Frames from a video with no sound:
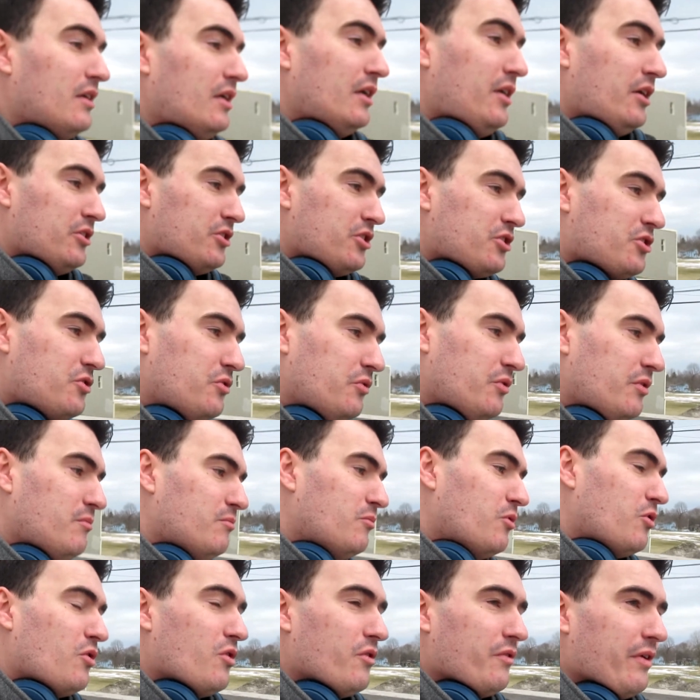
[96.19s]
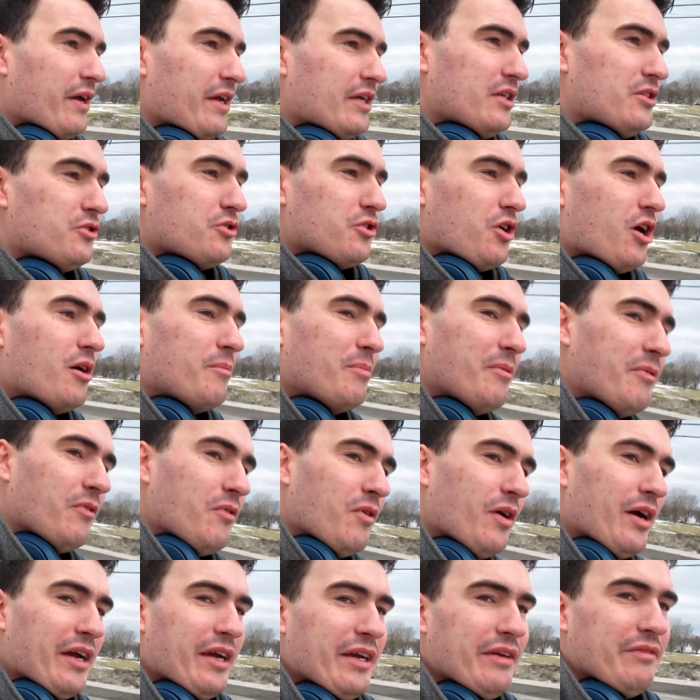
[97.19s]
just doing more of his job
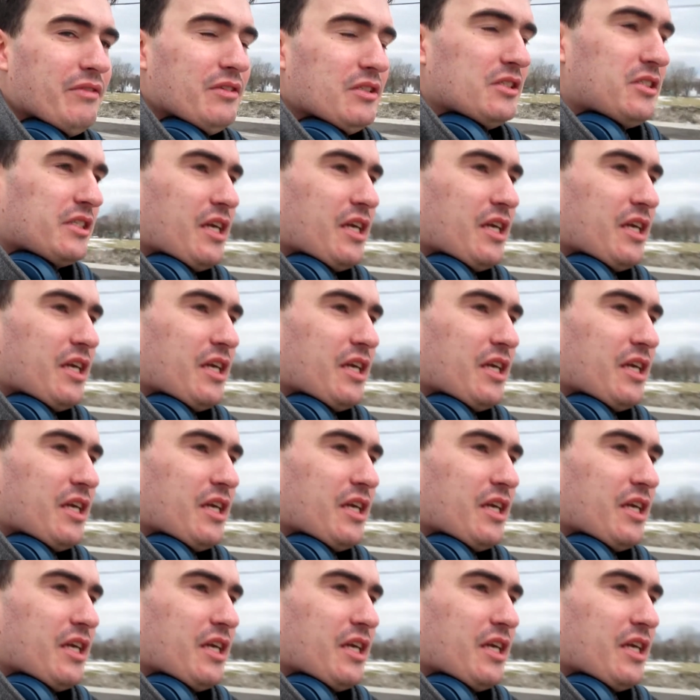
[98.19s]
before I even